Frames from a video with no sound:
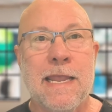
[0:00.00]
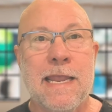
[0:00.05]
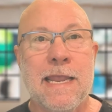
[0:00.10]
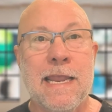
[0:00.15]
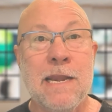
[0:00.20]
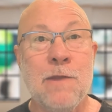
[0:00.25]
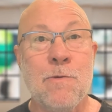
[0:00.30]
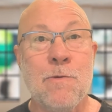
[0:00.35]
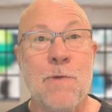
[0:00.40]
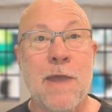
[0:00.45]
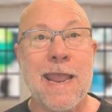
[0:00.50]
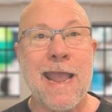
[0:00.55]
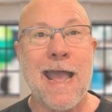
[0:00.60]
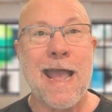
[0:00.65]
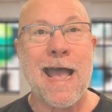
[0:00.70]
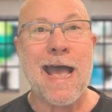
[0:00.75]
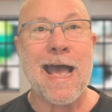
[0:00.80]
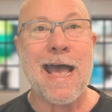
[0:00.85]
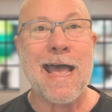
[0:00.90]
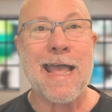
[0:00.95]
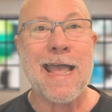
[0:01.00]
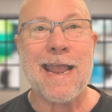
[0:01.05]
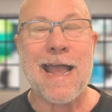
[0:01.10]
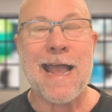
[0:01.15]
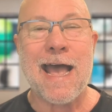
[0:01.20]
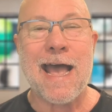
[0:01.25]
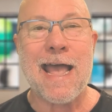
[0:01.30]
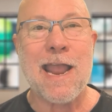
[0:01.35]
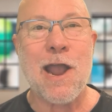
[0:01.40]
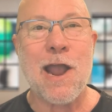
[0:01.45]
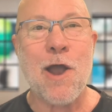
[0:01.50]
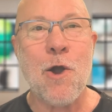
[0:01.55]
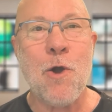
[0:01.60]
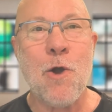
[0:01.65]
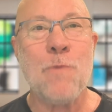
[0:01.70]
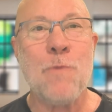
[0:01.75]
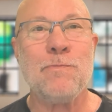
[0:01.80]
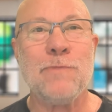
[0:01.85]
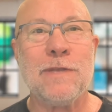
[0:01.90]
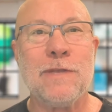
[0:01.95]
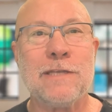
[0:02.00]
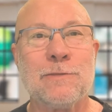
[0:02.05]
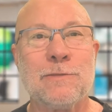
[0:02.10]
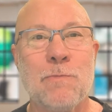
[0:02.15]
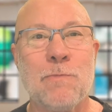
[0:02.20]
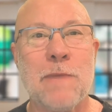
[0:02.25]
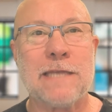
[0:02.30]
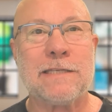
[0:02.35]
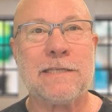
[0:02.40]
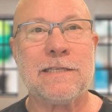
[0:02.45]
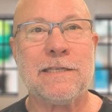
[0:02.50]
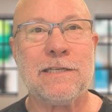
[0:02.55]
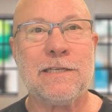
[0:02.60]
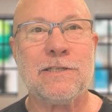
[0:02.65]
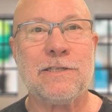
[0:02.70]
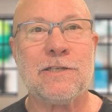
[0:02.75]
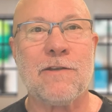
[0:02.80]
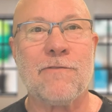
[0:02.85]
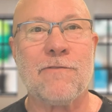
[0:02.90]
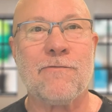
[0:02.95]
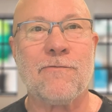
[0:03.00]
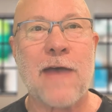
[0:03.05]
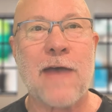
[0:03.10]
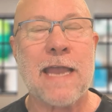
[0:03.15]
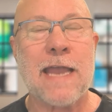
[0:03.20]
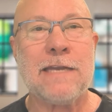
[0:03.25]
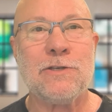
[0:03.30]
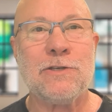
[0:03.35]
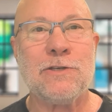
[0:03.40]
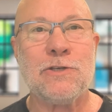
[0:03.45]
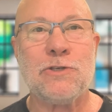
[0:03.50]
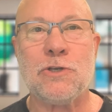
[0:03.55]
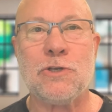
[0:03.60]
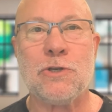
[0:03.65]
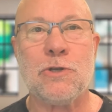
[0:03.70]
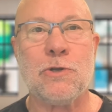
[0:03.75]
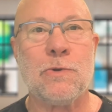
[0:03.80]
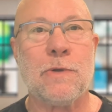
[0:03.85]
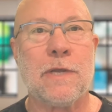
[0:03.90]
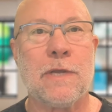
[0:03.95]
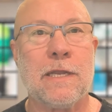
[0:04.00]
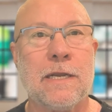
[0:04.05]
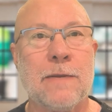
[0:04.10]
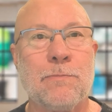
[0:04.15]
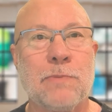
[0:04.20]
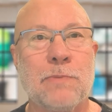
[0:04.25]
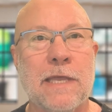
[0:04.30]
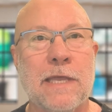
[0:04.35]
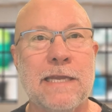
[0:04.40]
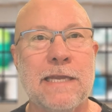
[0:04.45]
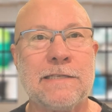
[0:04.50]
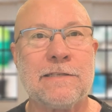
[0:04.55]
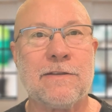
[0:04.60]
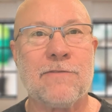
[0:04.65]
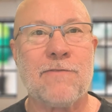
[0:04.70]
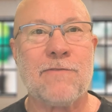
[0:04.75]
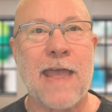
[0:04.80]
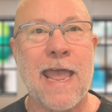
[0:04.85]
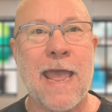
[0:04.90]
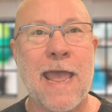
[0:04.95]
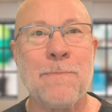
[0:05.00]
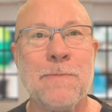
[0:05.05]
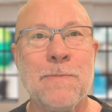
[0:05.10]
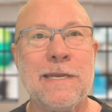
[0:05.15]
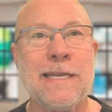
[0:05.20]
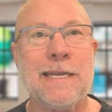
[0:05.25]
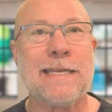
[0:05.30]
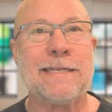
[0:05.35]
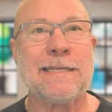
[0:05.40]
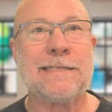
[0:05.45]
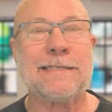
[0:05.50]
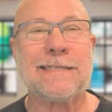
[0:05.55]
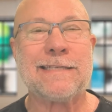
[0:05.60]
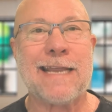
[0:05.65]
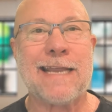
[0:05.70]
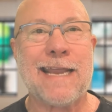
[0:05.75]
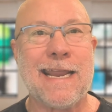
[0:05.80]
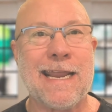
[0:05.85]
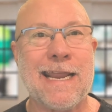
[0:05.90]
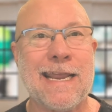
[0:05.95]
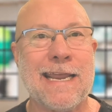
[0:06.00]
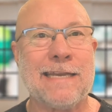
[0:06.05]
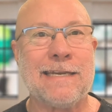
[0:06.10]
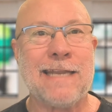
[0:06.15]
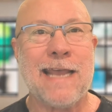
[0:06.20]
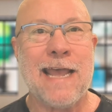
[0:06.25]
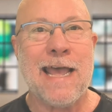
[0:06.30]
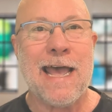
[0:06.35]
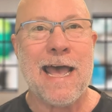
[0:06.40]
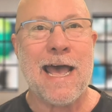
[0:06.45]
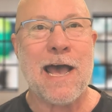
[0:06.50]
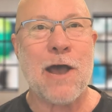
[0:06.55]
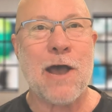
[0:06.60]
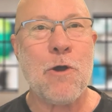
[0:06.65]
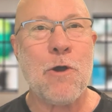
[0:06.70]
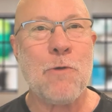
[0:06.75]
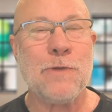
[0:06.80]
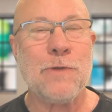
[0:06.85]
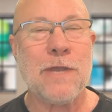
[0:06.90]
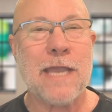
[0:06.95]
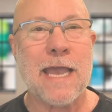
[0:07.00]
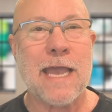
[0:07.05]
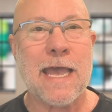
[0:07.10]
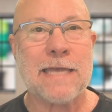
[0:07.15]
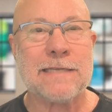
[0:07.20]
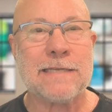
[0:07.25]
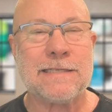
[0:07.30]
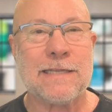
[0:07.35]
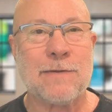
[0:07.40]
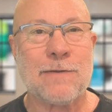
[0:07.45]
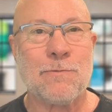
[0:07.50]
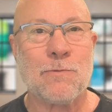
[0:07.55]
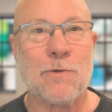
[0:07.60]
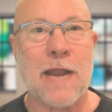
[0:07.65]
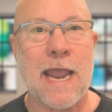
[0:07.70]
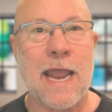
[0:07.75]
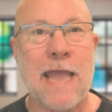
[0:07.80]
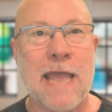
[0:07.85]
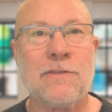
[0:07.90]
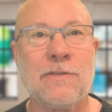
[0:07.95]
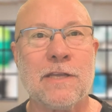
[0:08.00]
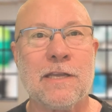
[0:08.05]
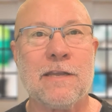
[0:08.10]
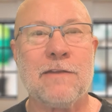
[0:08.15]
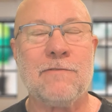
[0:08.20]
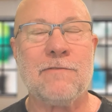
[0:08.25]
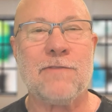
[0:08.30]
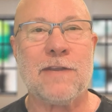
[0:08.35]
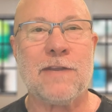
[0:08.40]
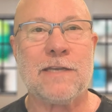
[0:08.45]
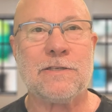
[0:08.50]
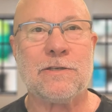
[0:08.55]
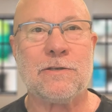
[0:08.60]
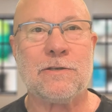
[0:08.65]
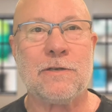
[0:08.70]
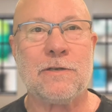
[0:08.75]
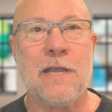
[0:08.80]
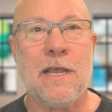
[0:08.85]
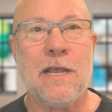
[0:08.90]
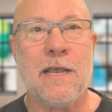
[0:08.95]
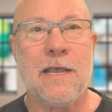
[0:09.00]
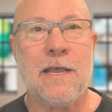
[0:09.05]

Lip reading: Anyway, I hope this message finds you in a place of happiness, and I hope you guys that were at the convention